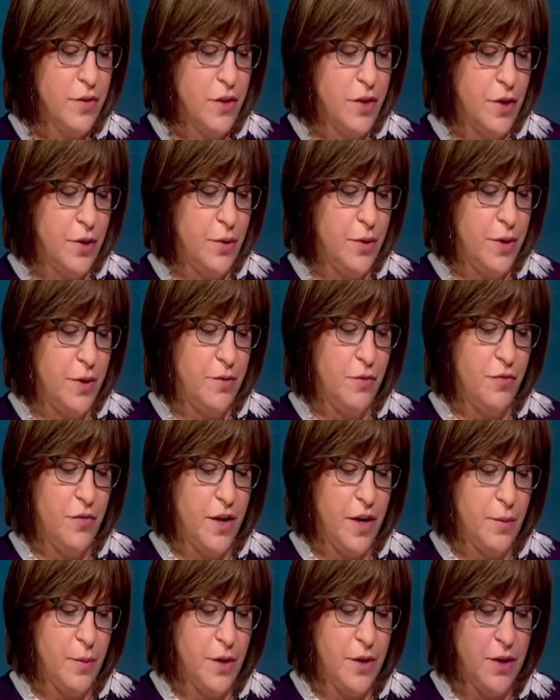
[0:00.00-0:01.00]
alone and
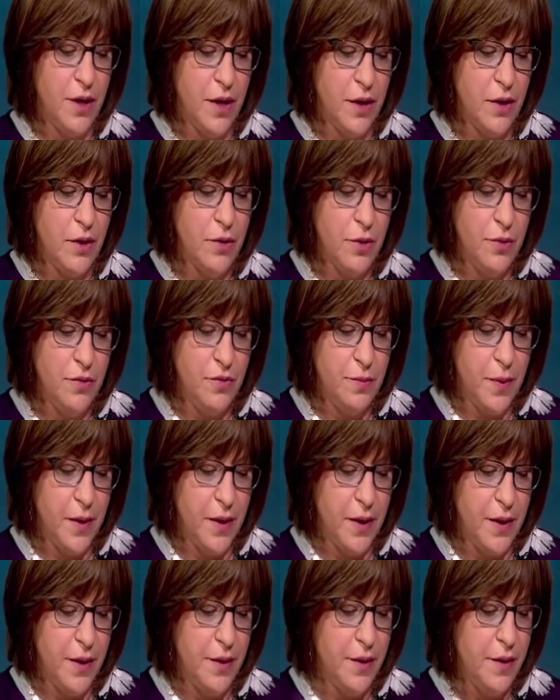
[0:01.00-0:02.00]
family not close
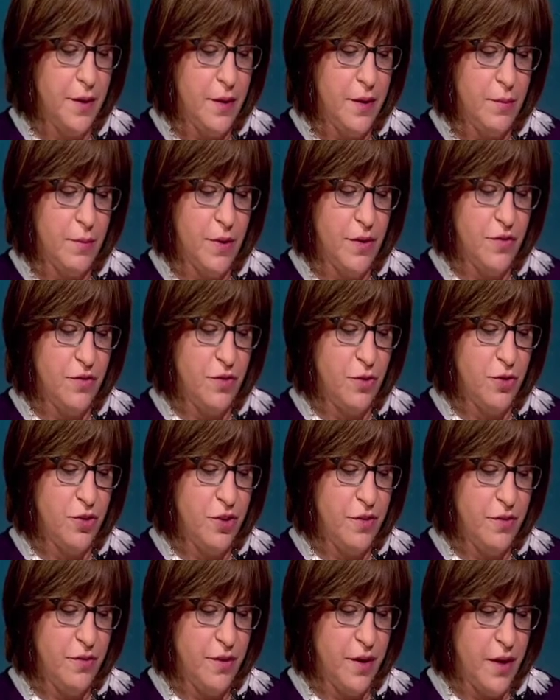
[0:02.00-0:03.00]
by, my
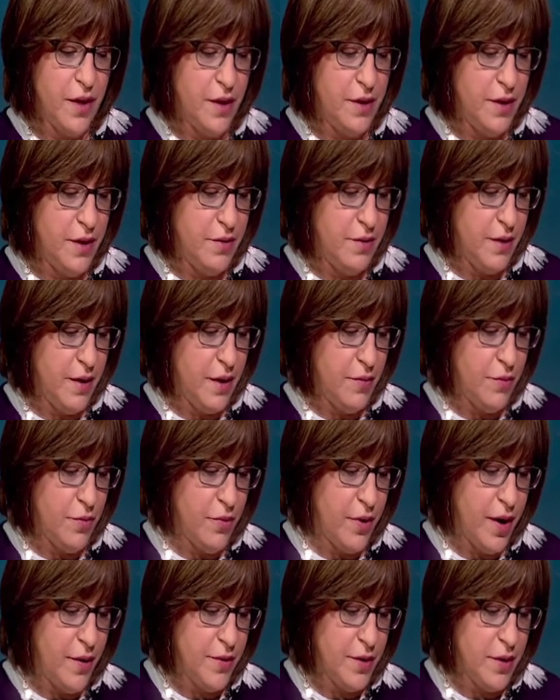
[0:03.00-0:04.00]
surgeon said I need to have
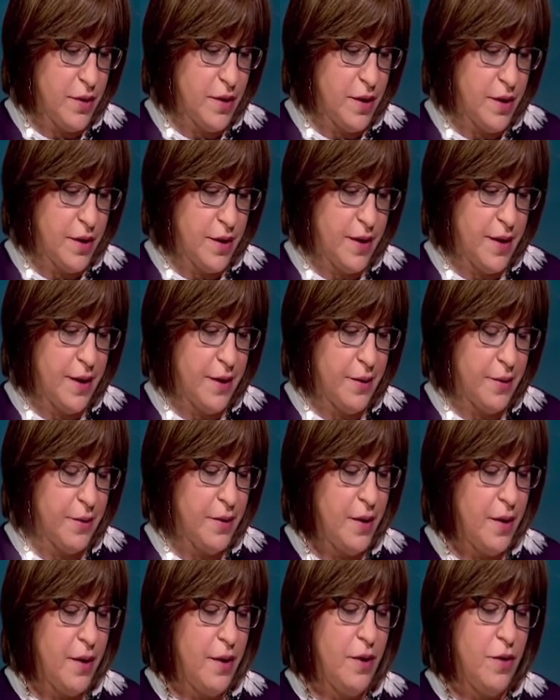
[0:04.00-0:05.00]
around-the-clock care
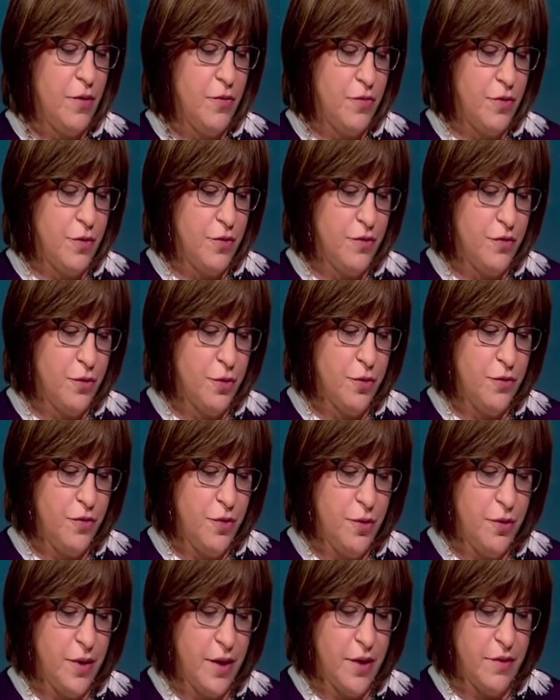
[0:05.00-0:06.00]
for the first
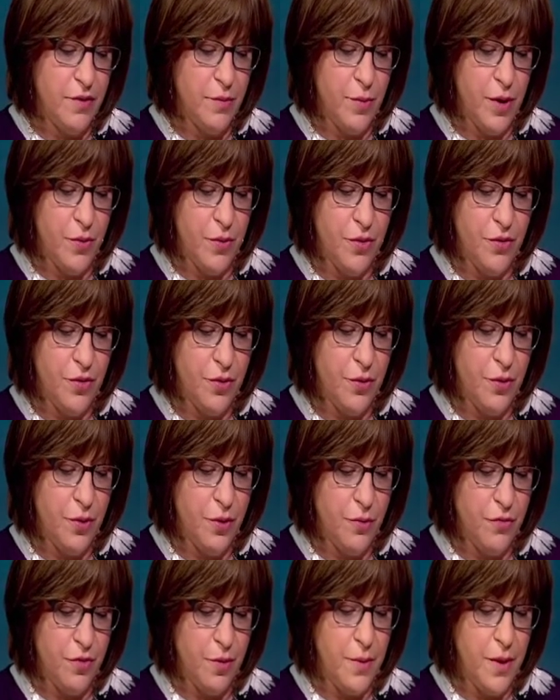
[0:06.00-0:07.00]
few days of my return
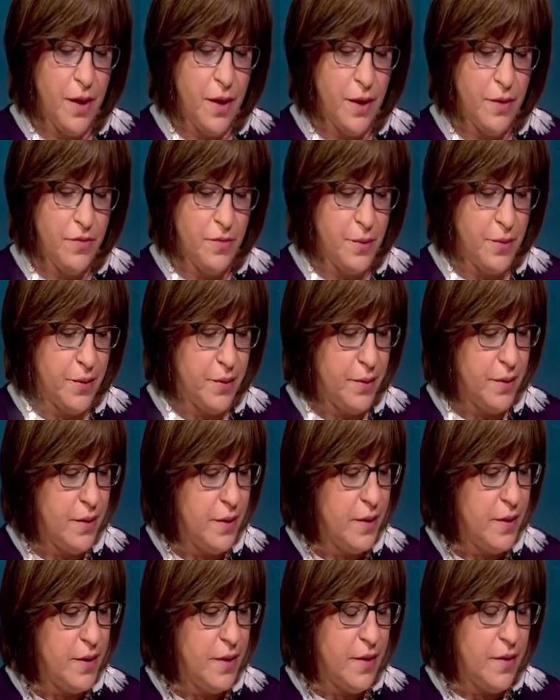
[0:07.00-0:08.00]
home from the hospital.
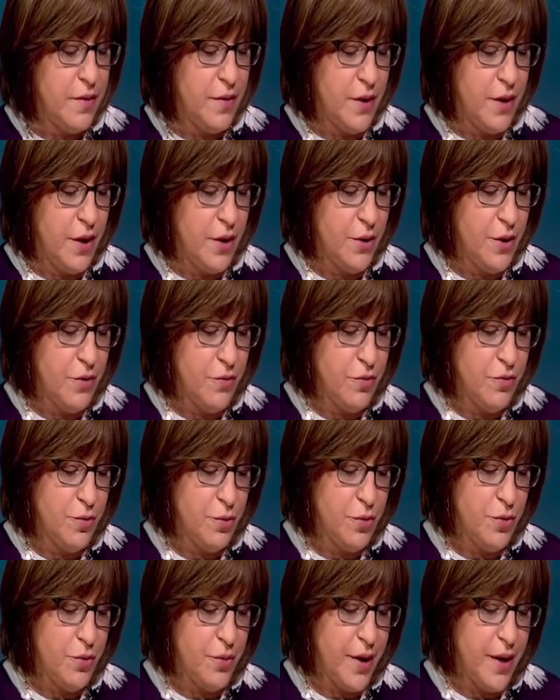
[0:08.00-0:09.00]
The caregivers were
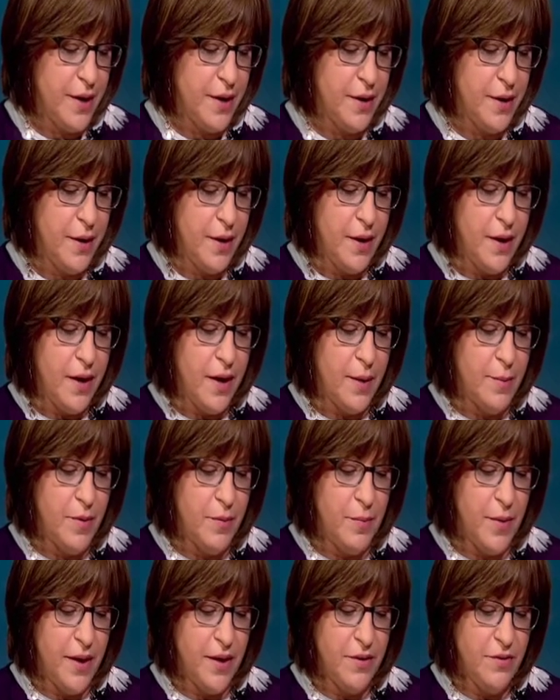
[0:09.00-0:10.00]
great. I'm
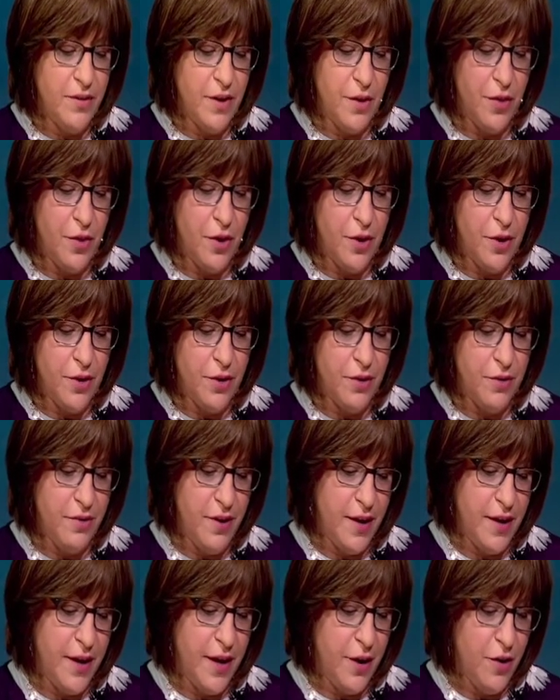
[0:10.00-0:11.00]
amazed I thought I could
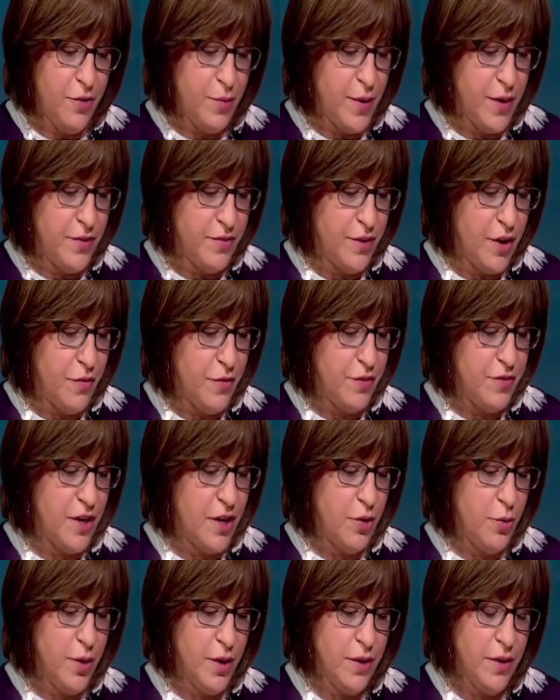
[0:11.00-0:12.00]
take care of myself, as I
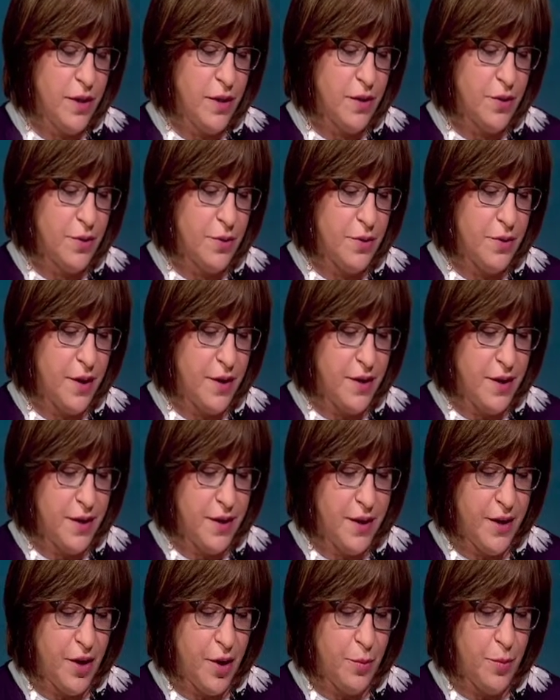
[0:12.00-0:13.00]
quickly learned I needed
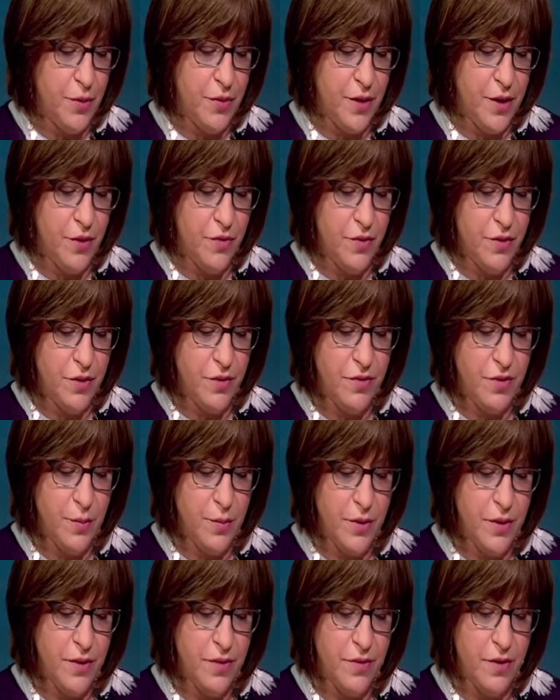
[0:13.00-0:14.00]
help with even the
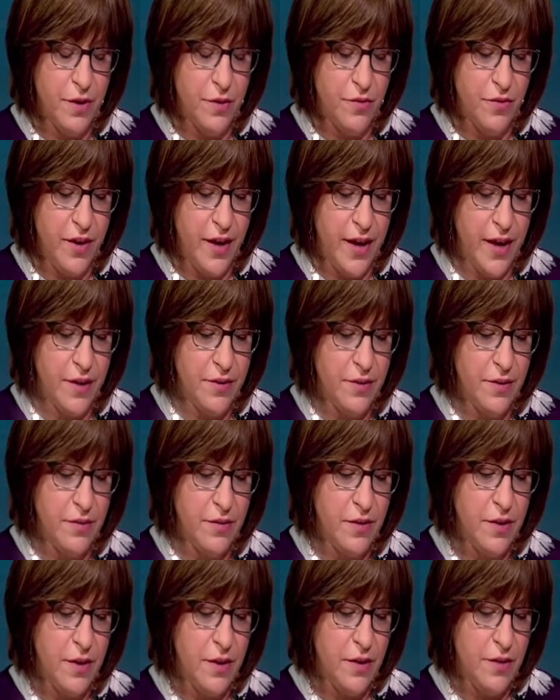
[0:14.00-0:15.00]
simplest of
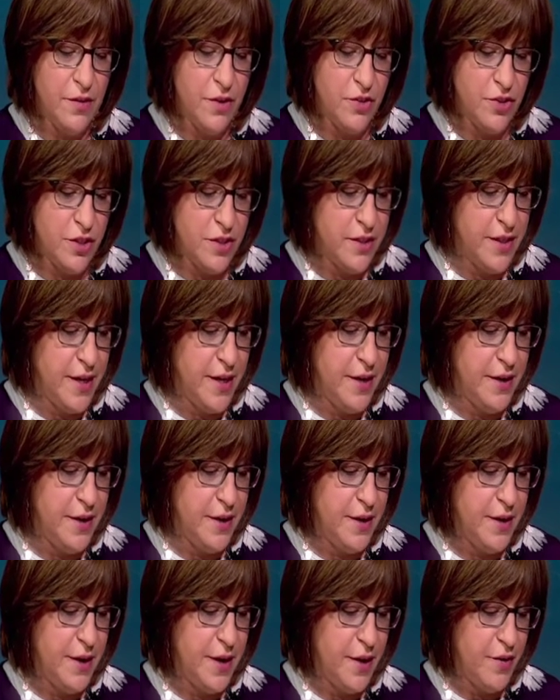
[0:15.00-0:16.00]
tasks, such as getting
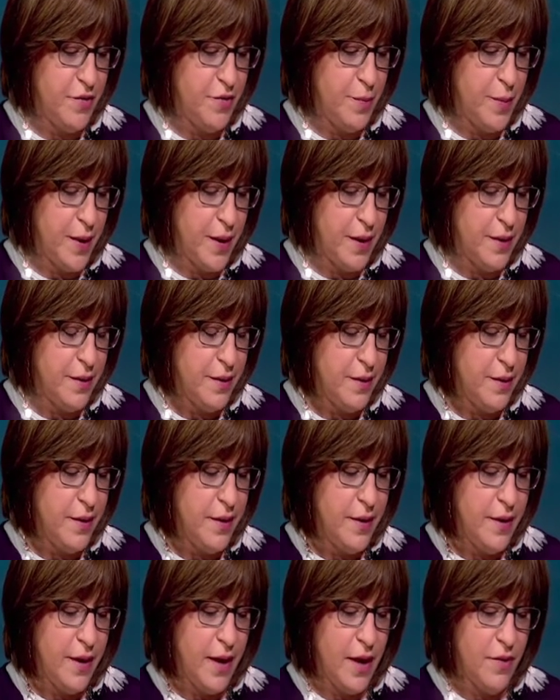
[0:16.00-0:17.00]
in and out of bed.
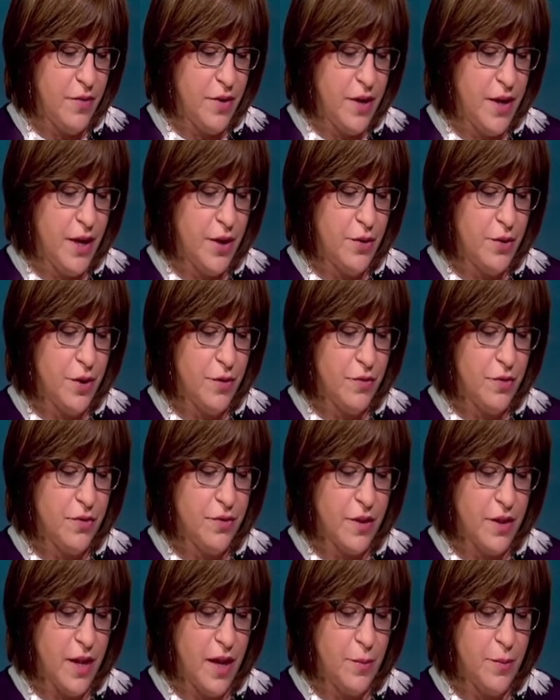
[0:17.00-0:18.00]
Having caregivers
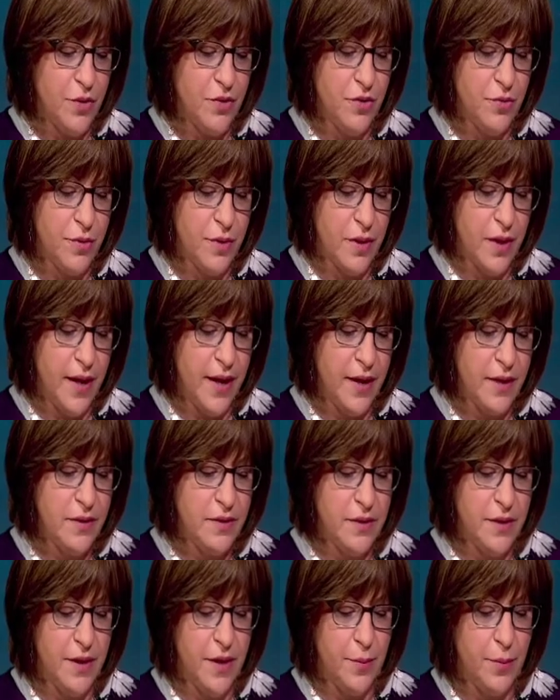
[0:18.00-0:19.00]
allowed me to
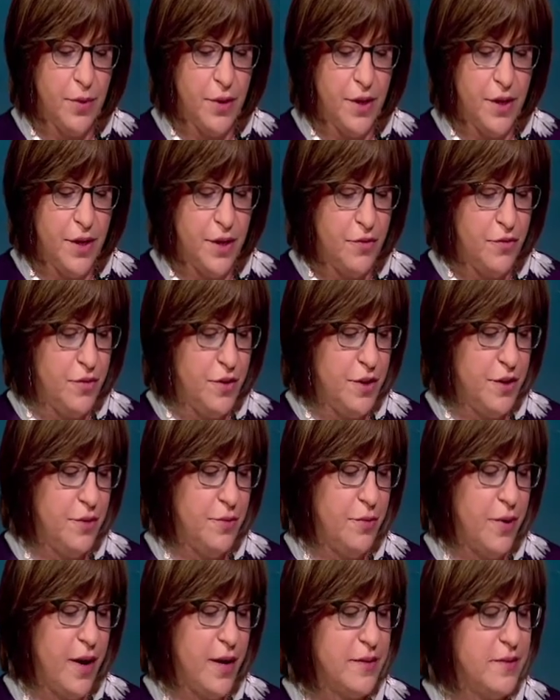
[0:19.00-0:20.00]
relax and get plenty of needed
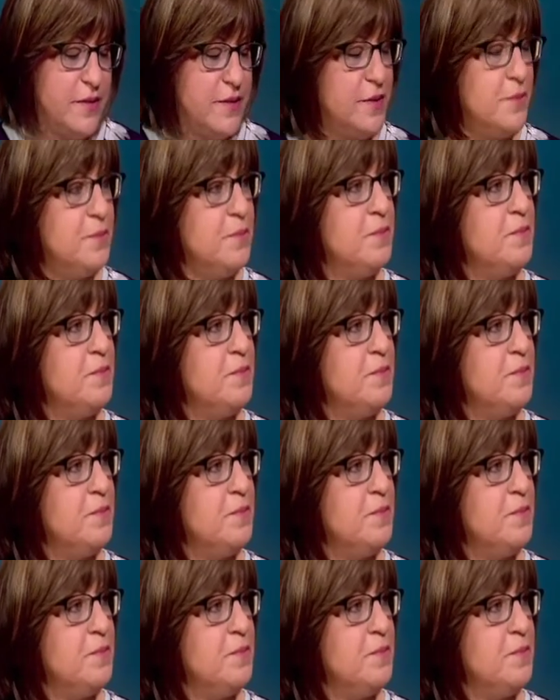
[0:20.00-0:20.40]
rest."